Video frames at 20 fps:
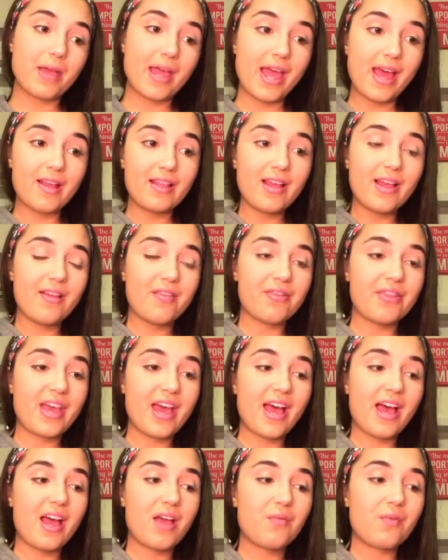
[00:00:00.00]
palette
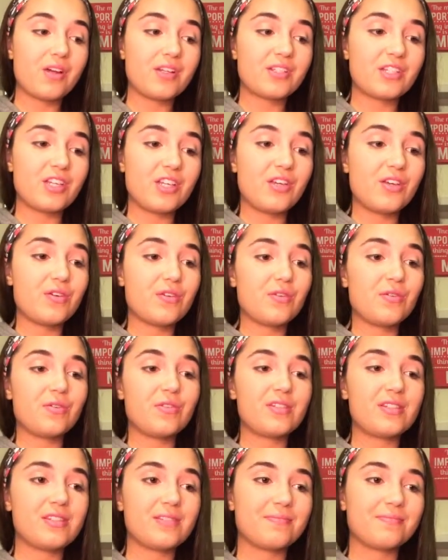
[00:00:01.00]
that I want to
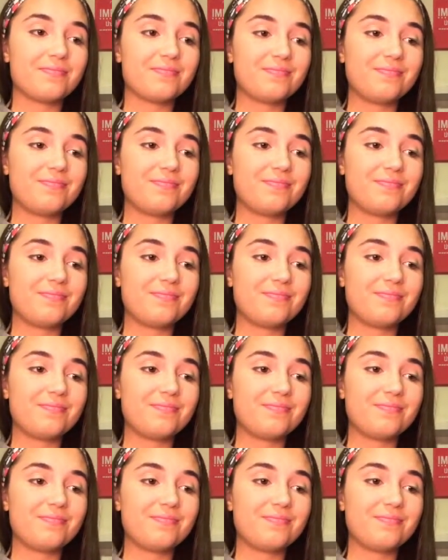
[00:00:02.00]
use.